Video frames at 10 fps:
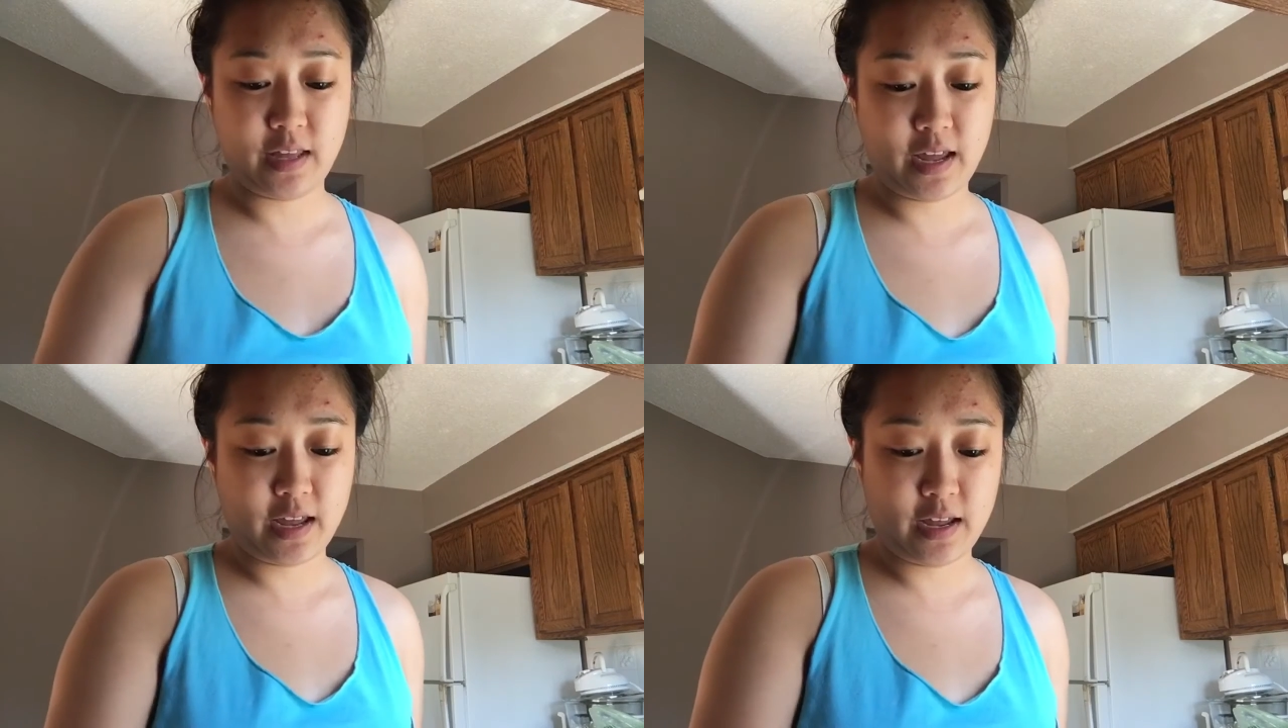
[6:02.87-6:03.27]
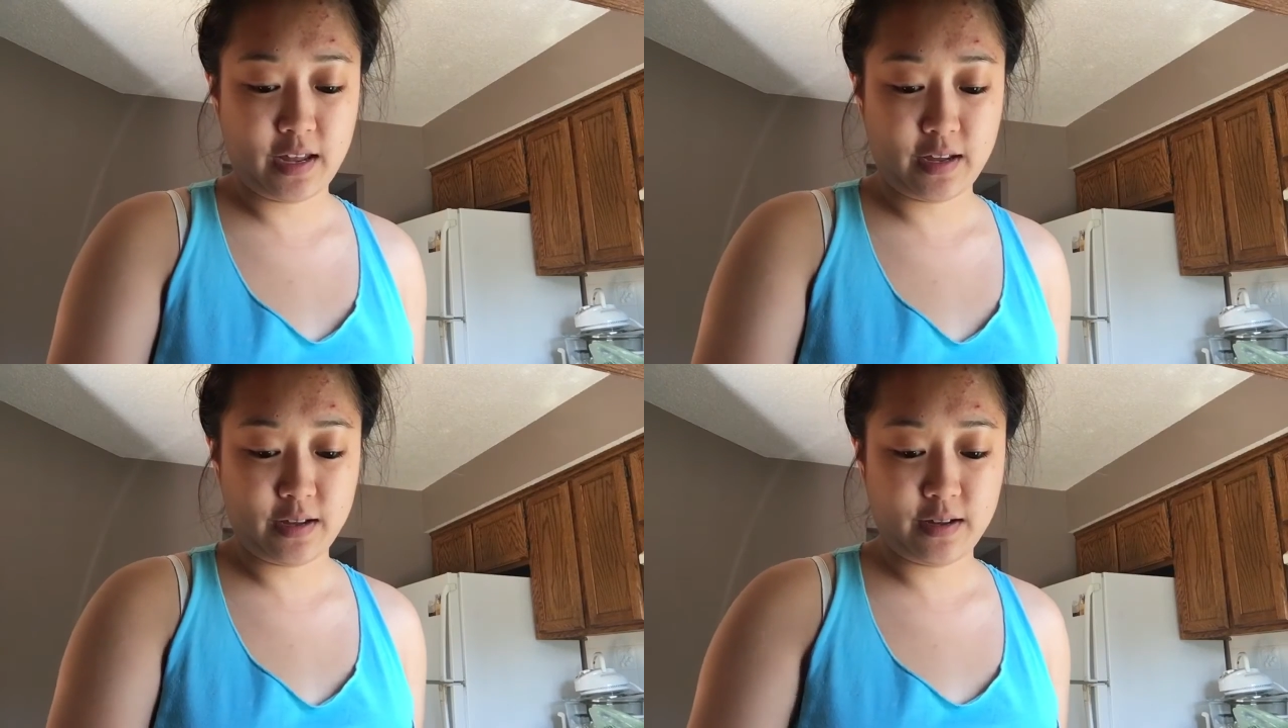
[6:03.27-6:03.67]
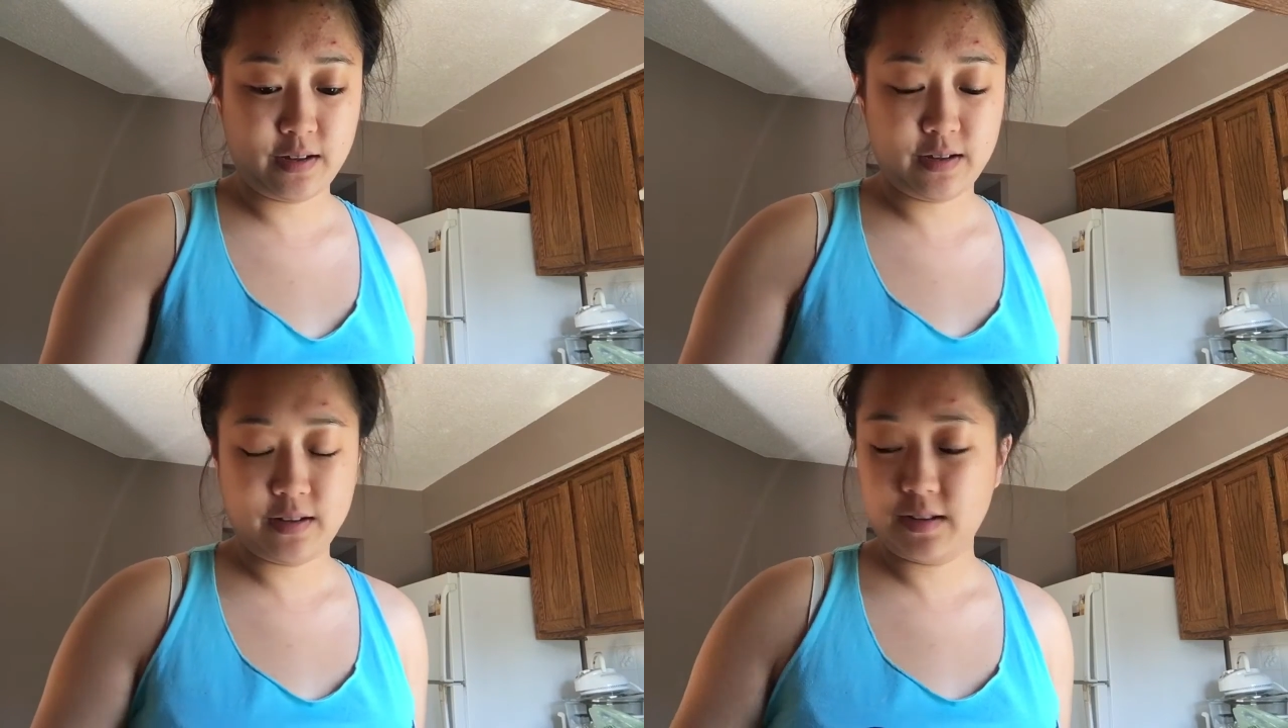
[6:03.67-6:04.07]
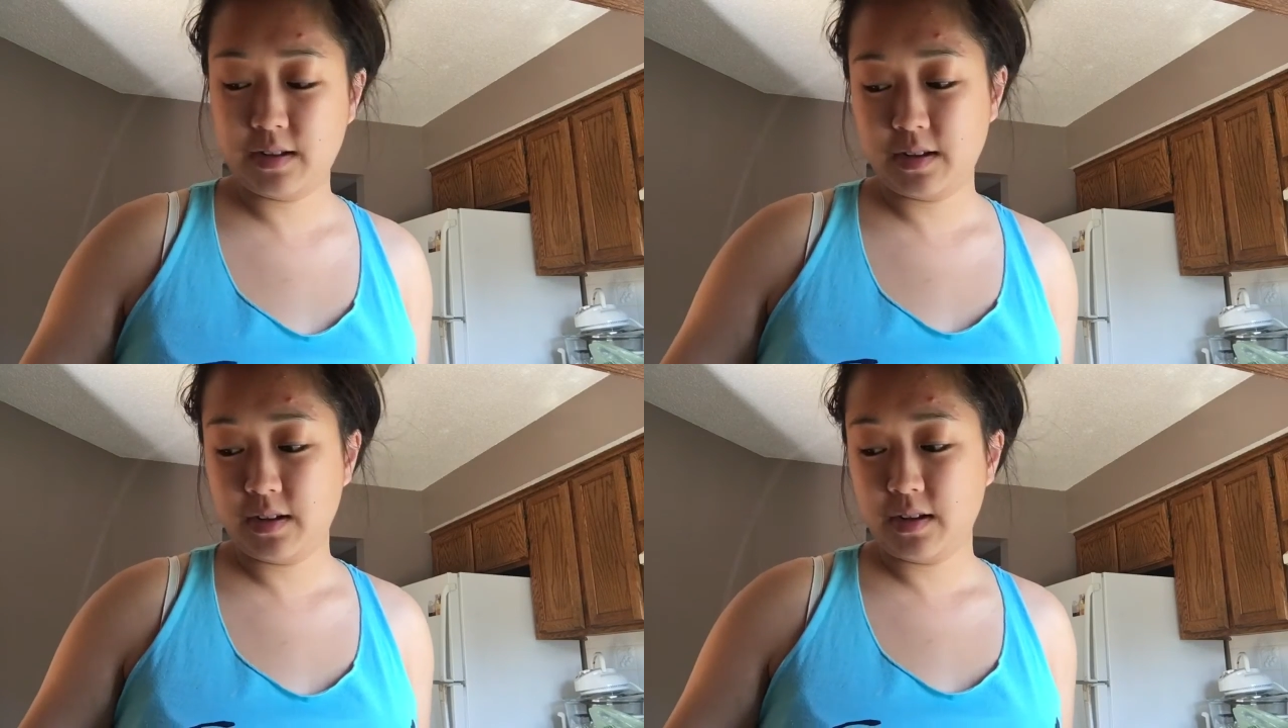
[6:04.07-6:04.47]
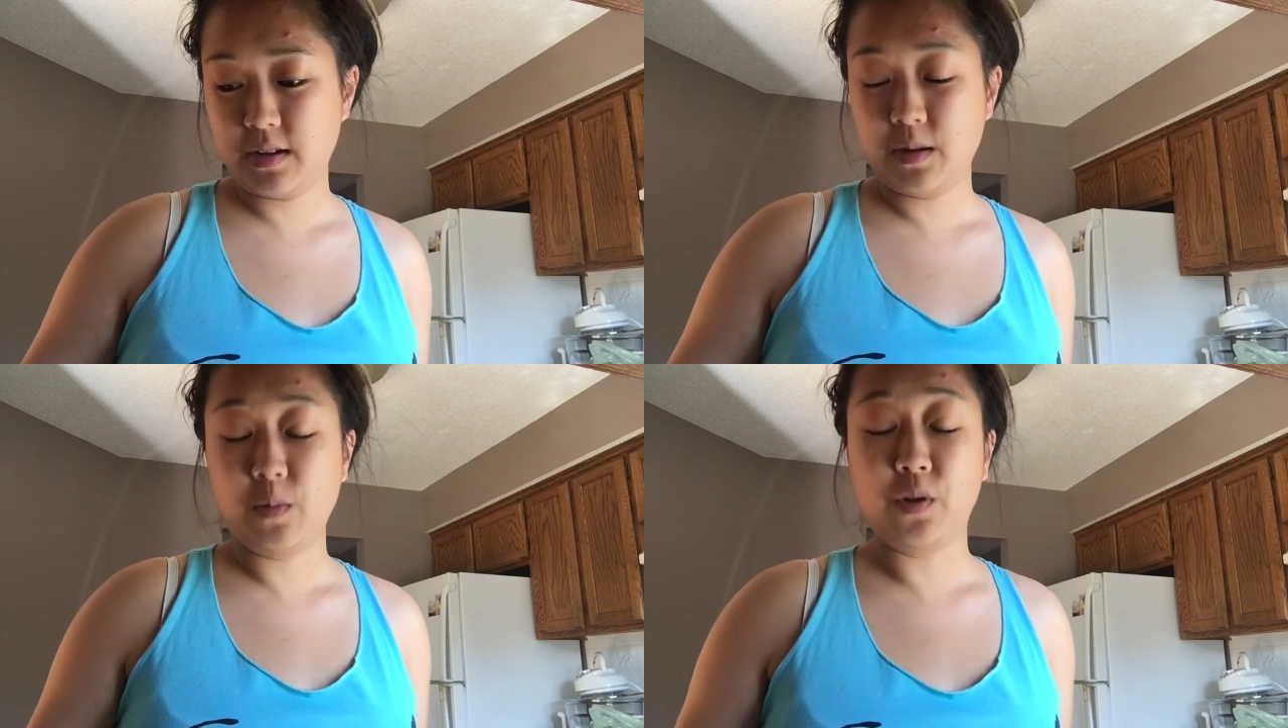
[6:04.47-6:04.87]
They
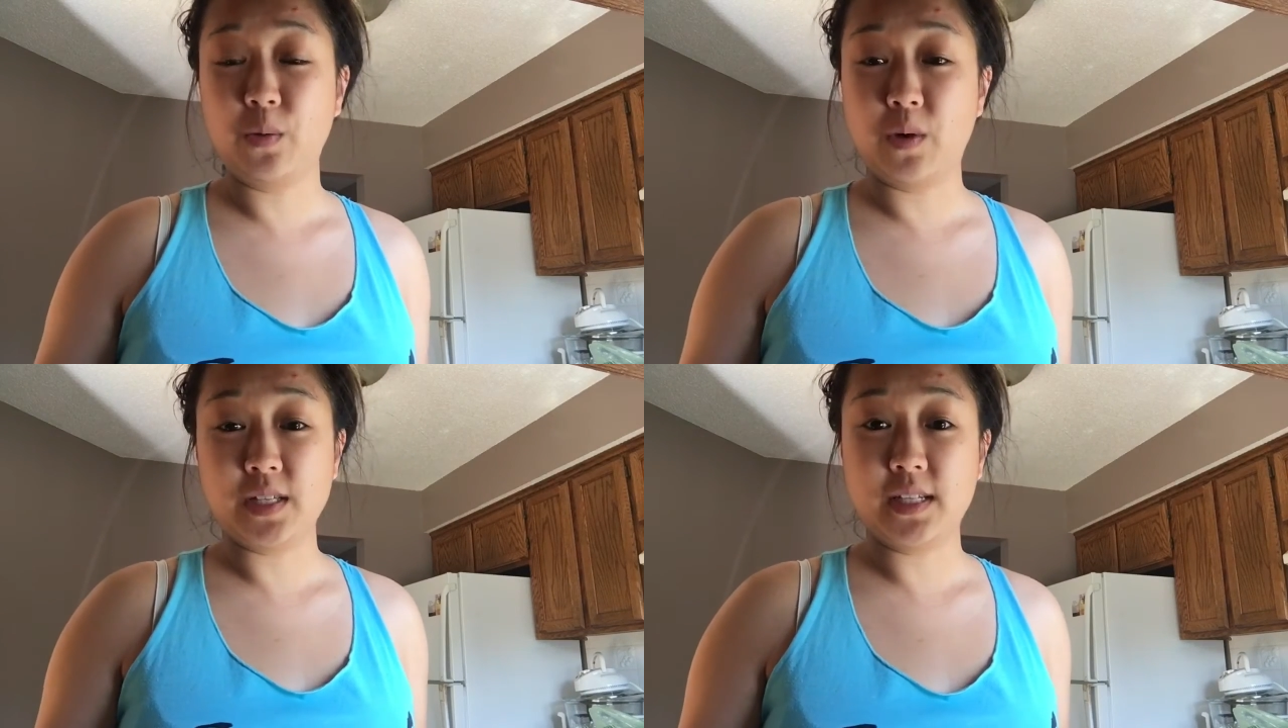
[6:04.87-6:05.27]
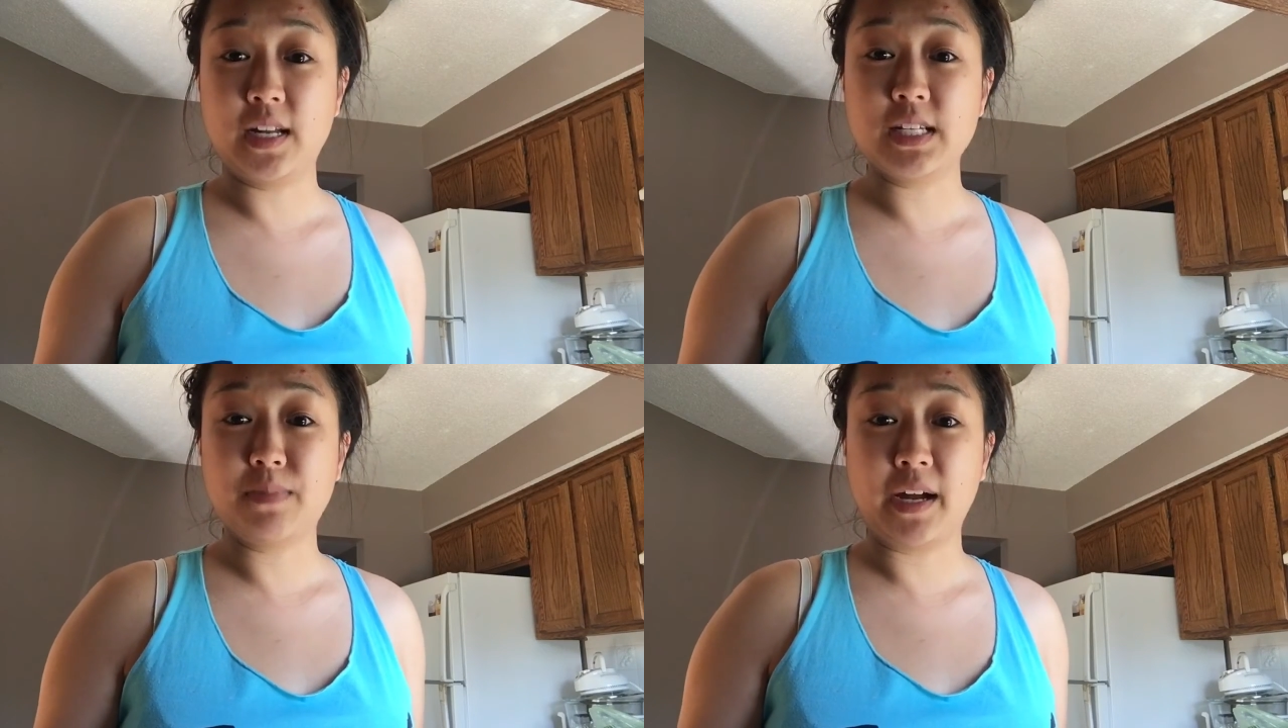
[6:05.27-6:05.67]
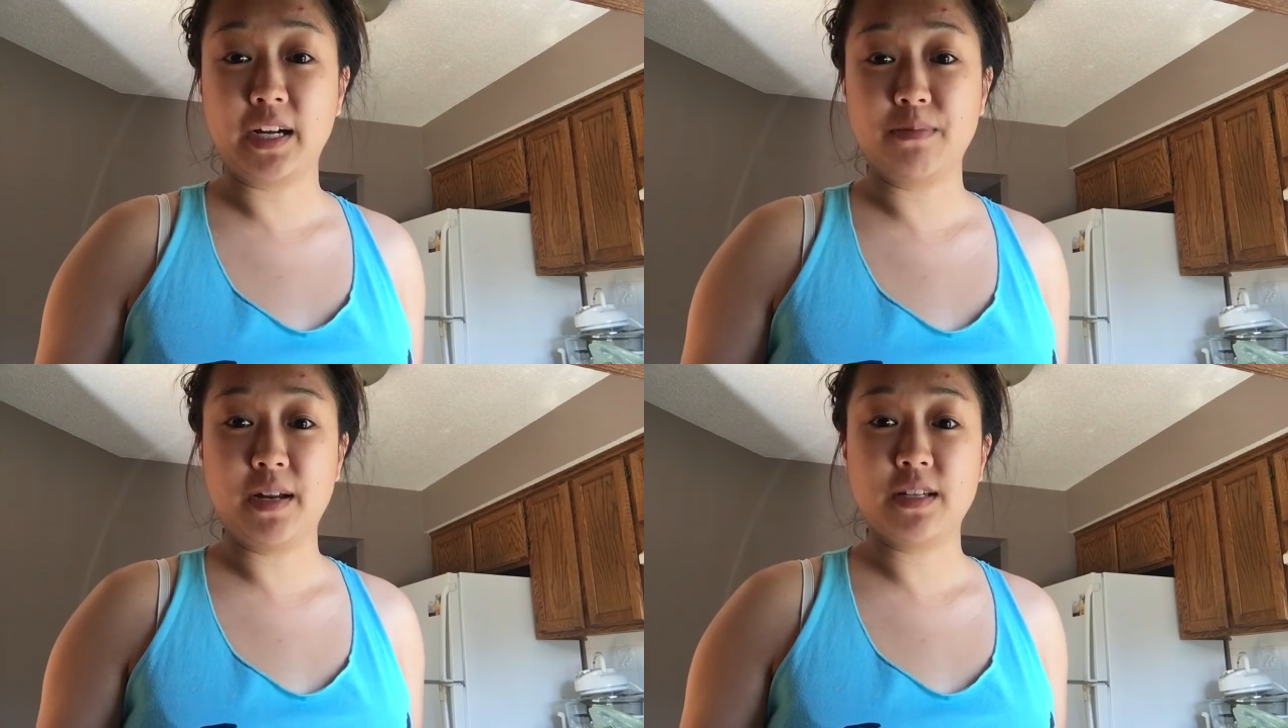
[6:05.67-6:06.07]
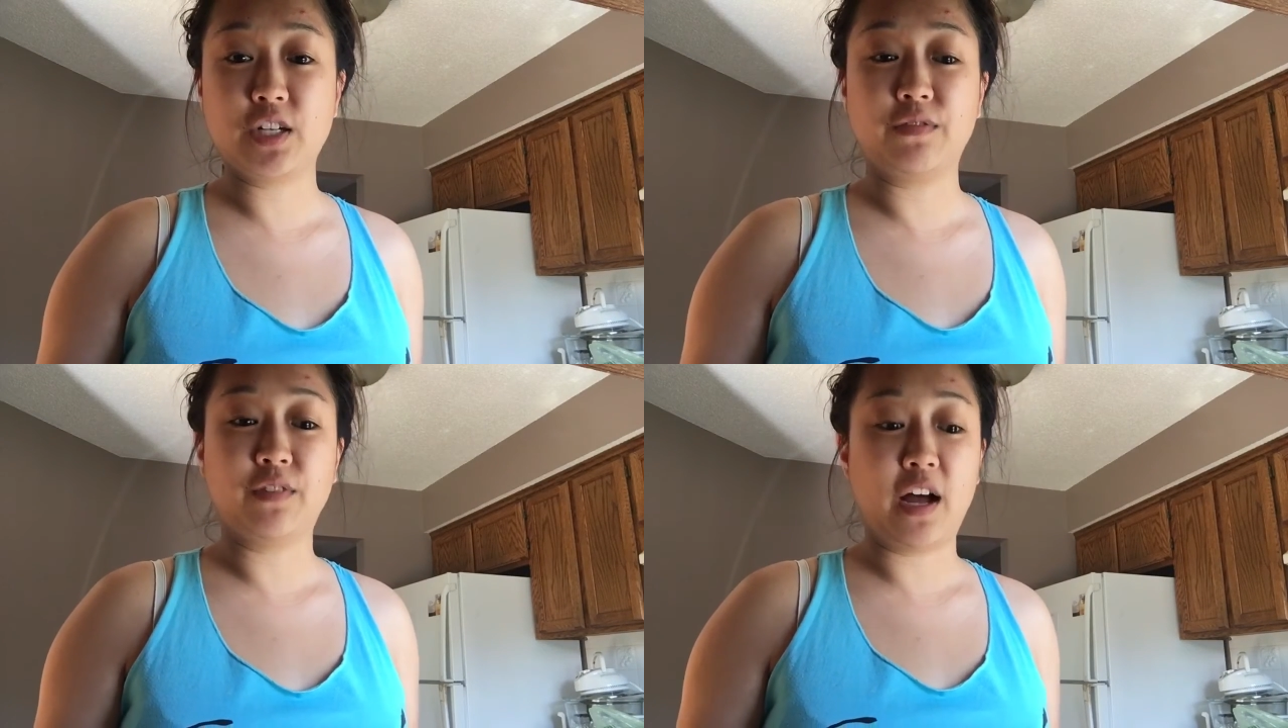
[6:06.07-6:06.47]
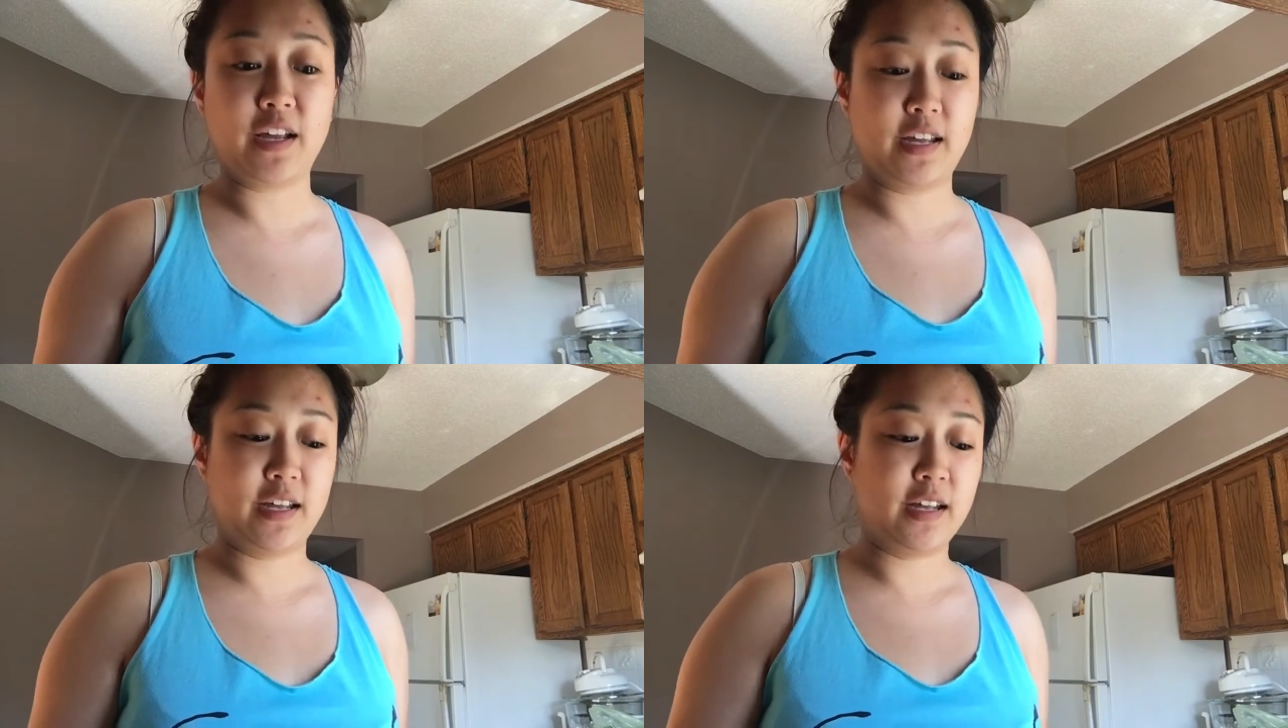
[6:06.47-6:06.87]
were the ones that inspired me to start
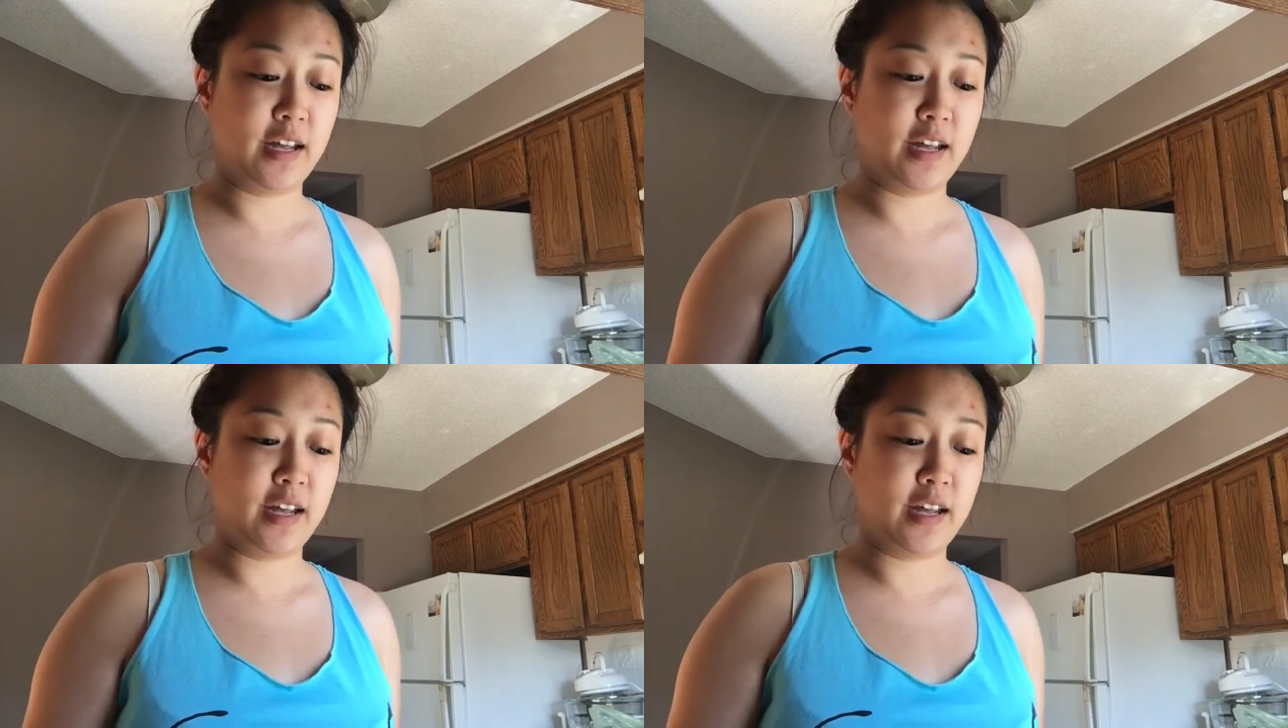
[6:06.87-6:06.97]
vlogging,